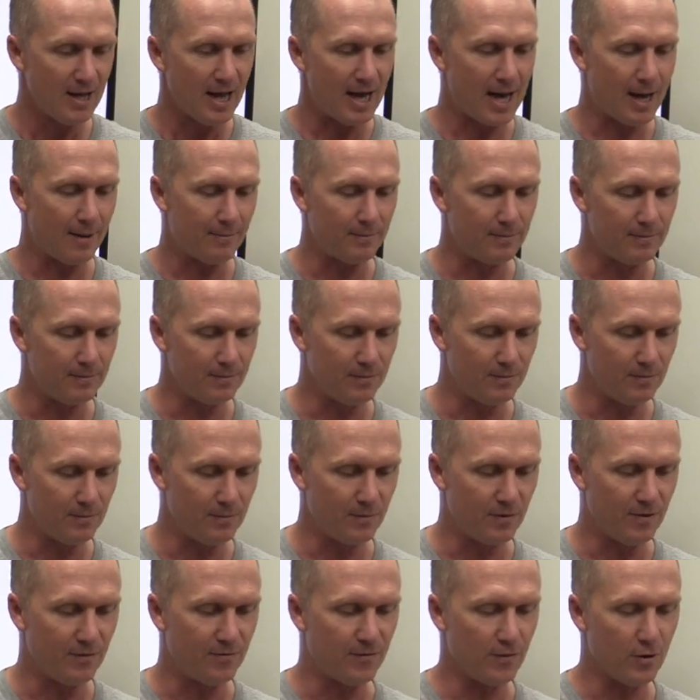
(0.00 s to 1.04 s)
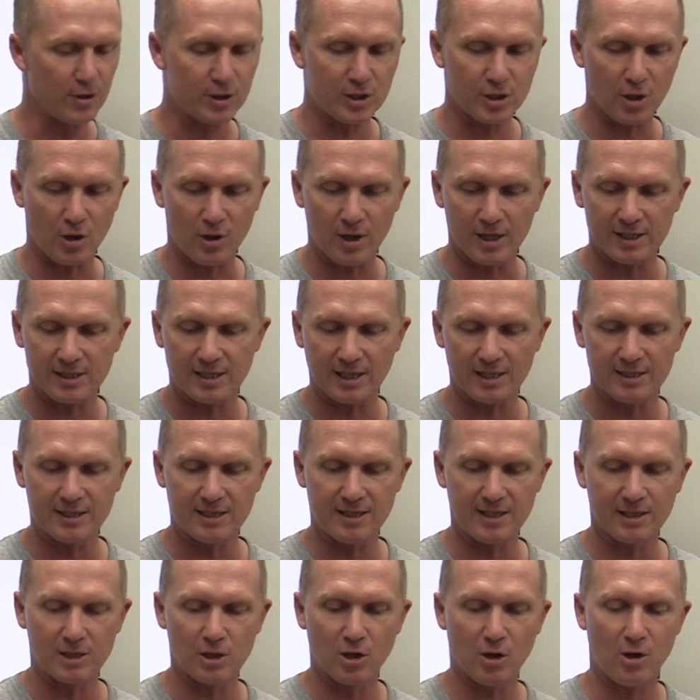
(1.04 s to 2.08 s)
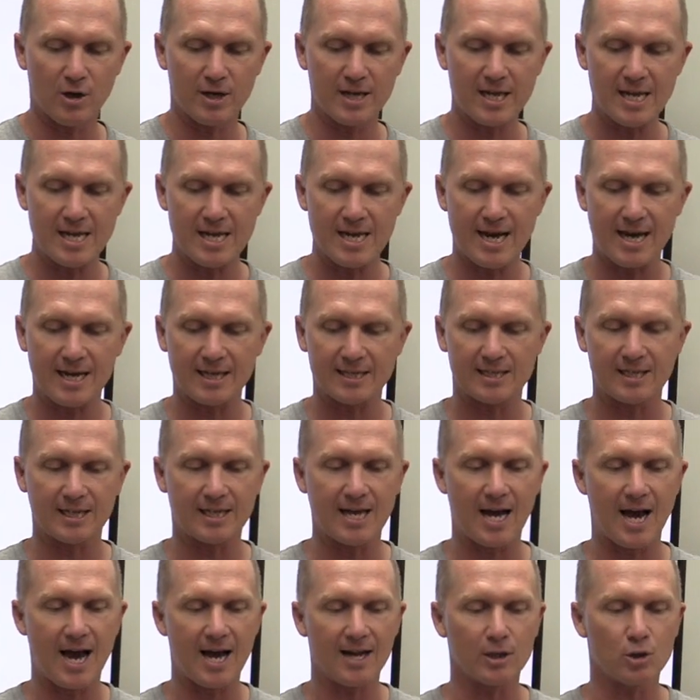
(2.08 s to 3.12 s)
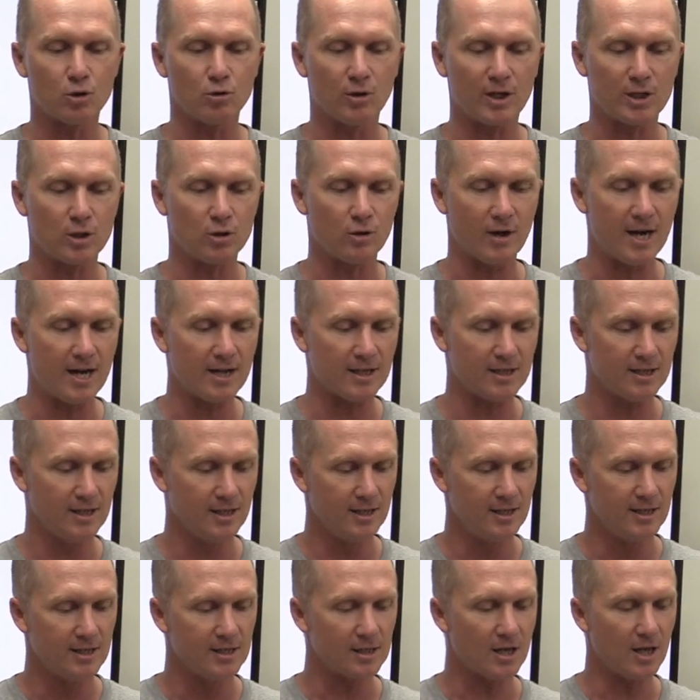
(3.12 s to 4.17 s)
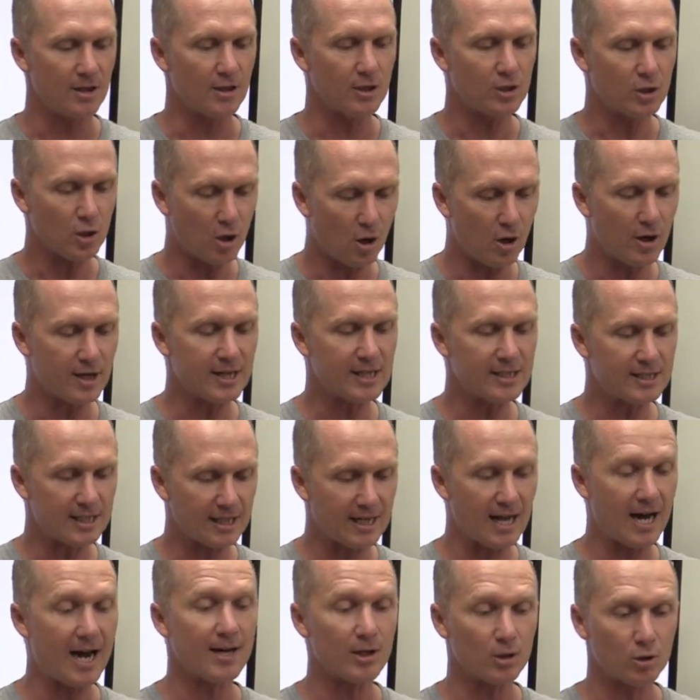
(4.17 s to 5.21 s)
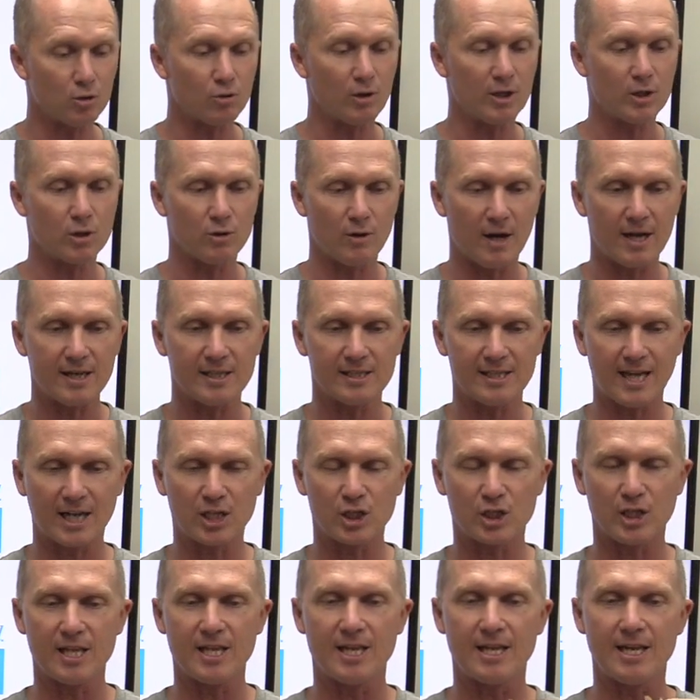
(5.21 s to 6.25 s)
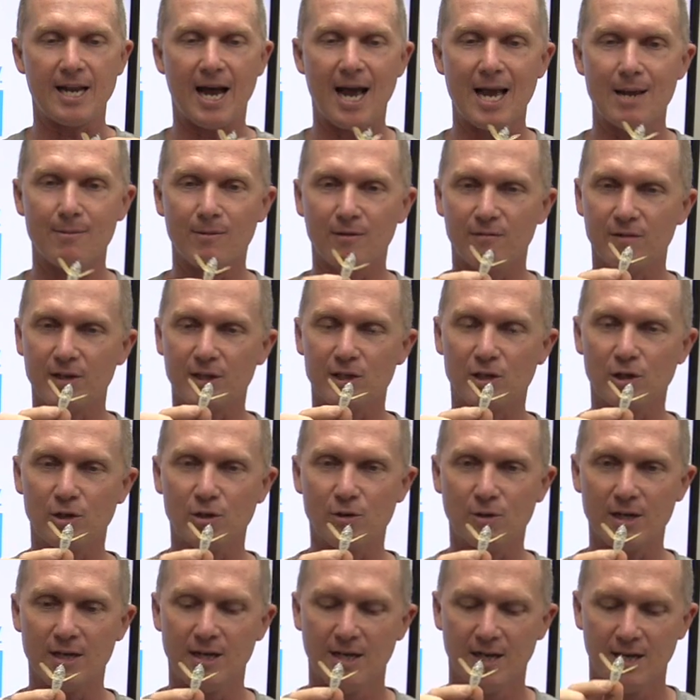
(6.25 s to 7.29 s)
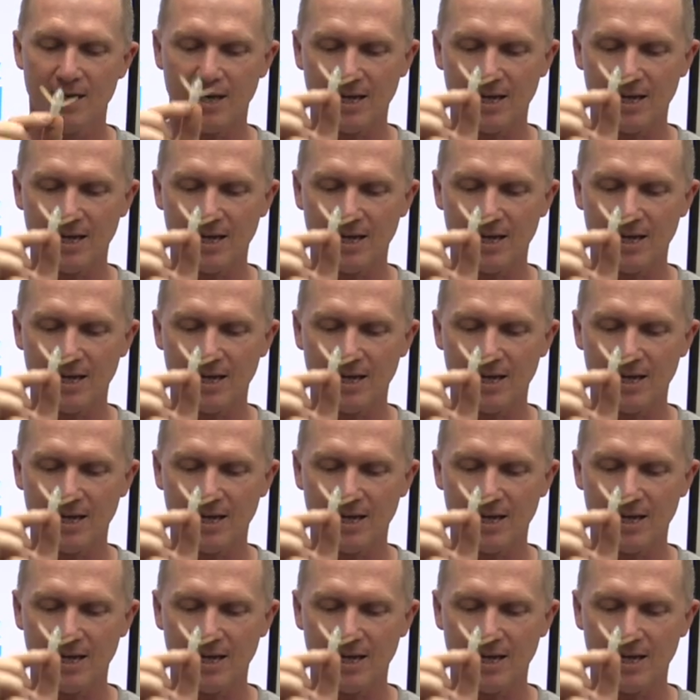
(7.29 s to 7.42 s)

The first size is the tiny cicada trick trout. So the tiny cicada trick trout is actually the name of this lure.